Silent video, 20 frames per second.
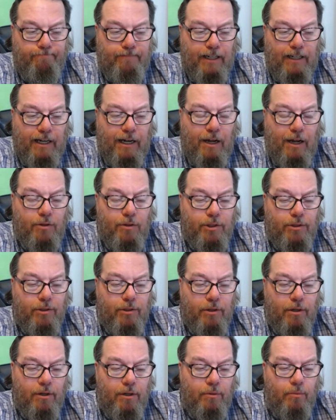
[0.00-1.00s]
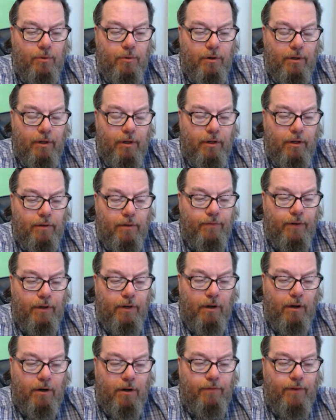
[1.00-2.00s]
I started working in
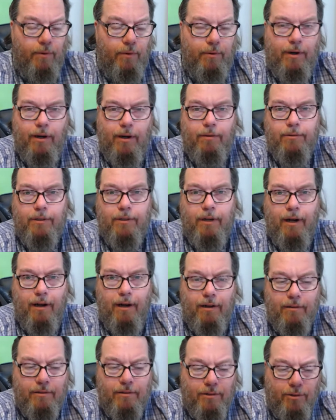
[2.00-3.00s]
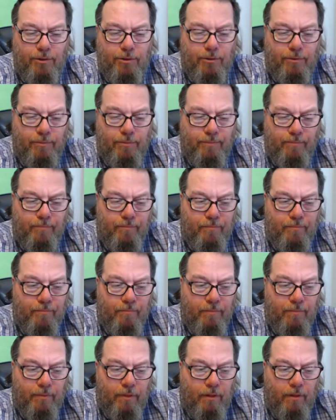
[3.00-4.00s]
photography when I was in high school
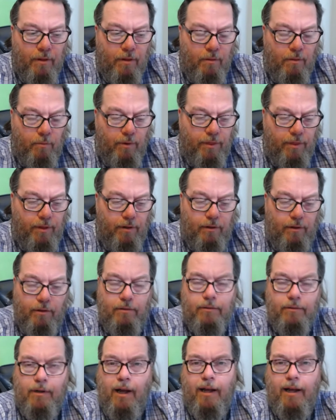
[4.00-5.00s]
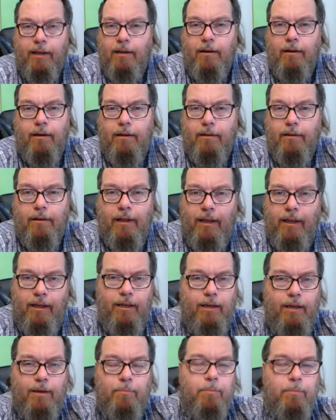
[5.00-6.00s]
with a little Nikon
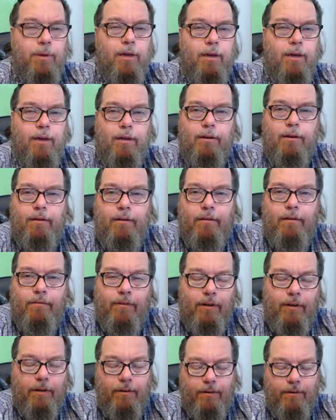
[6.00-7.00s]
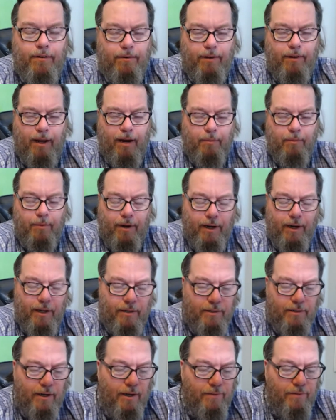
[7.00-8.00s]
E M kit, if any of you camera
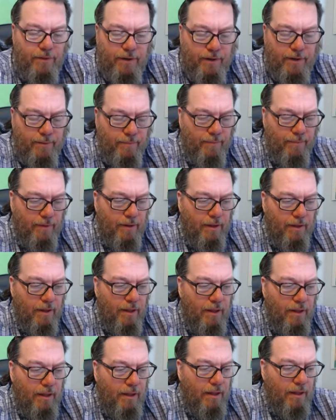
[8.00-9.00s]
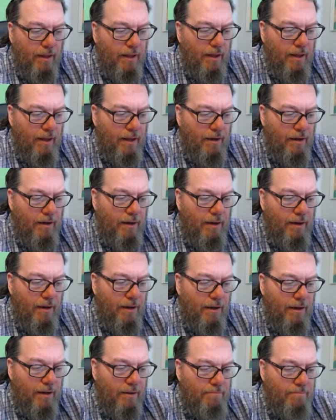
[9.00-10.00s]
heads out there. And,
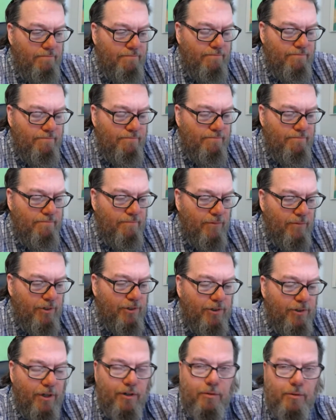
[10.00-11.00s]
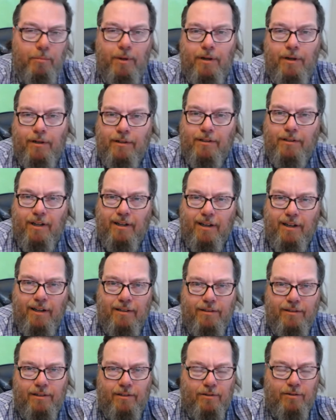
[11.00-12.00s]
um, shutter bugs, I
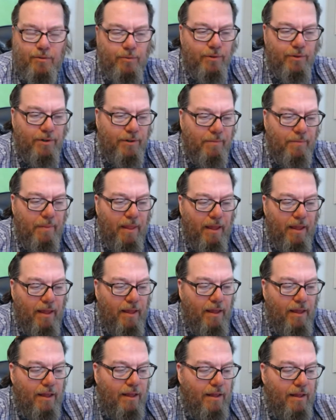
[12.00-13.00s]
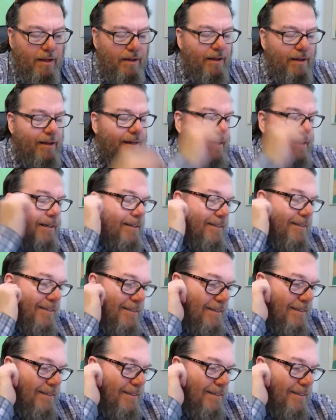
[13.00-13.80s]
guess is the word. Uh,